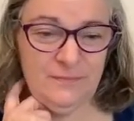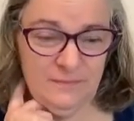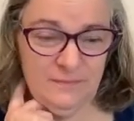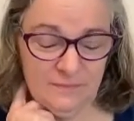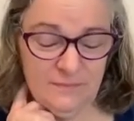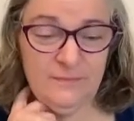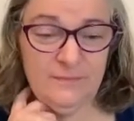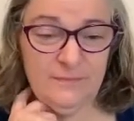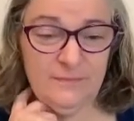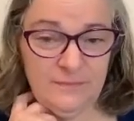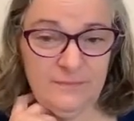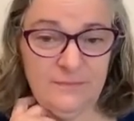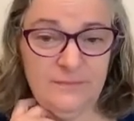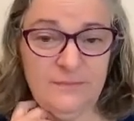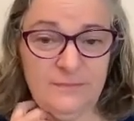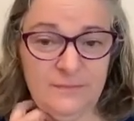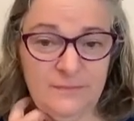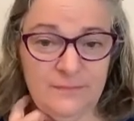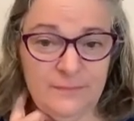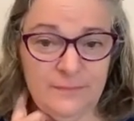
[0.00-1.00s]

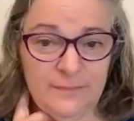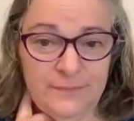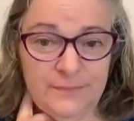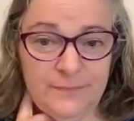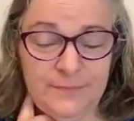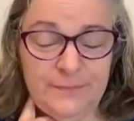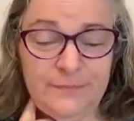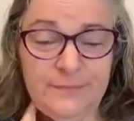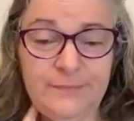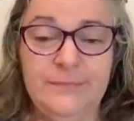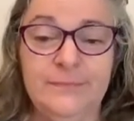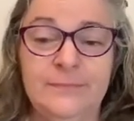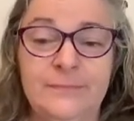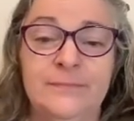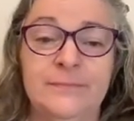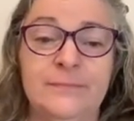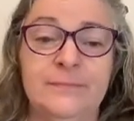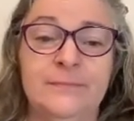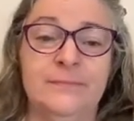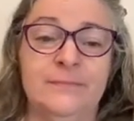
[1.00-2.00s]

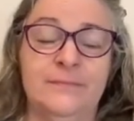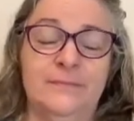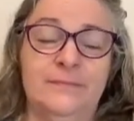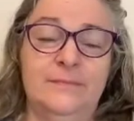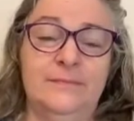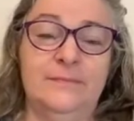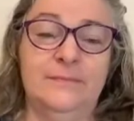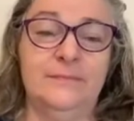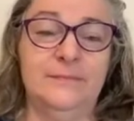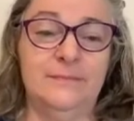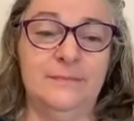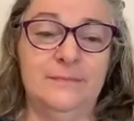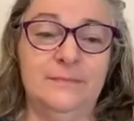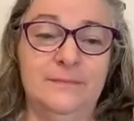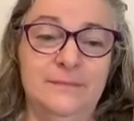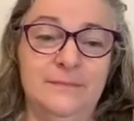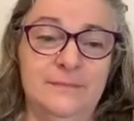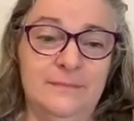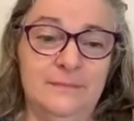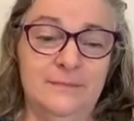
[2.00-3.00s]

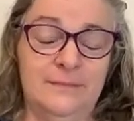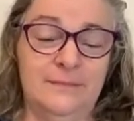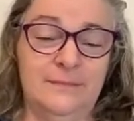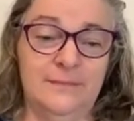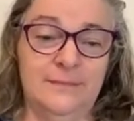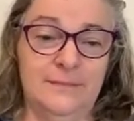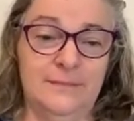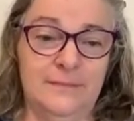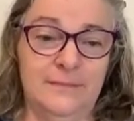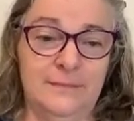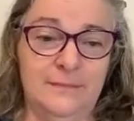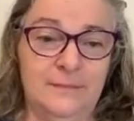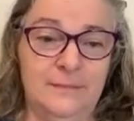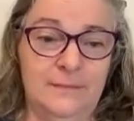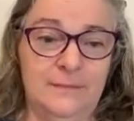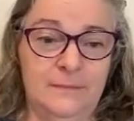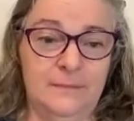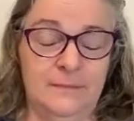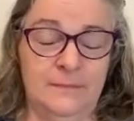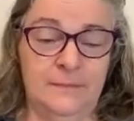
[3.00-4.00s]

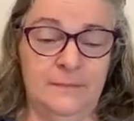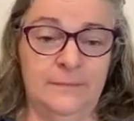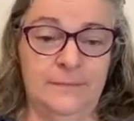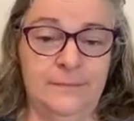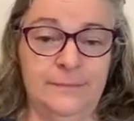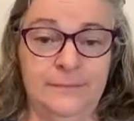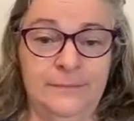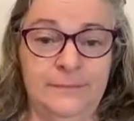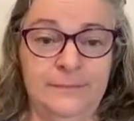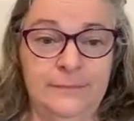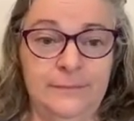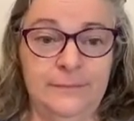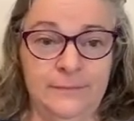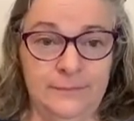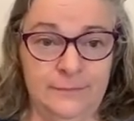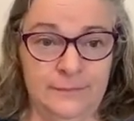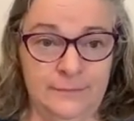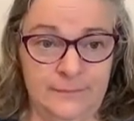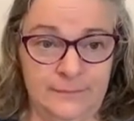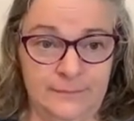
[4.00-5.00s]

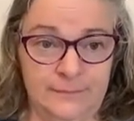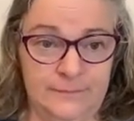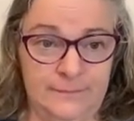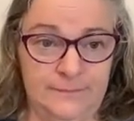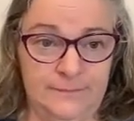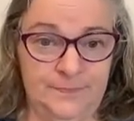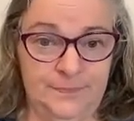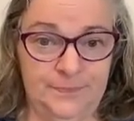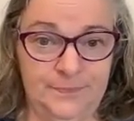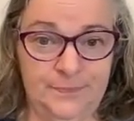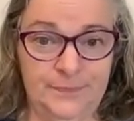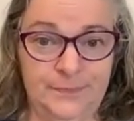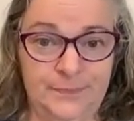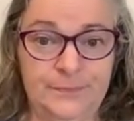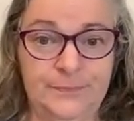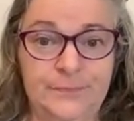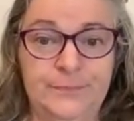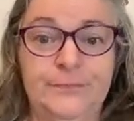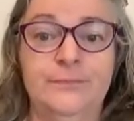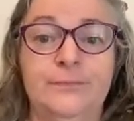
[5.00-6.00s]

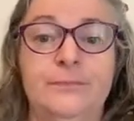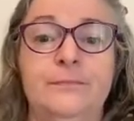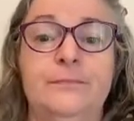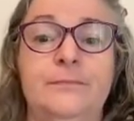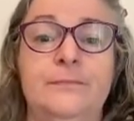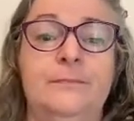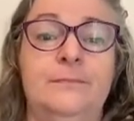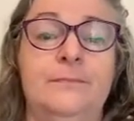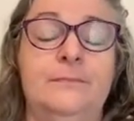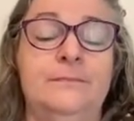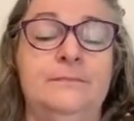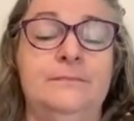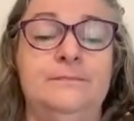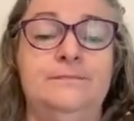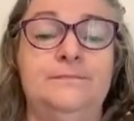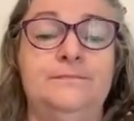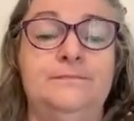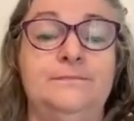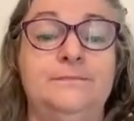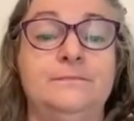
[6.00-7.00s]

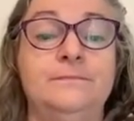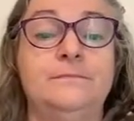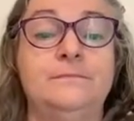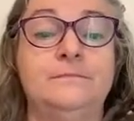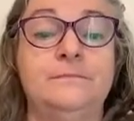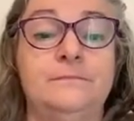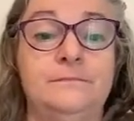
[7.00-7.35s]
No words are spoken by the person on screen.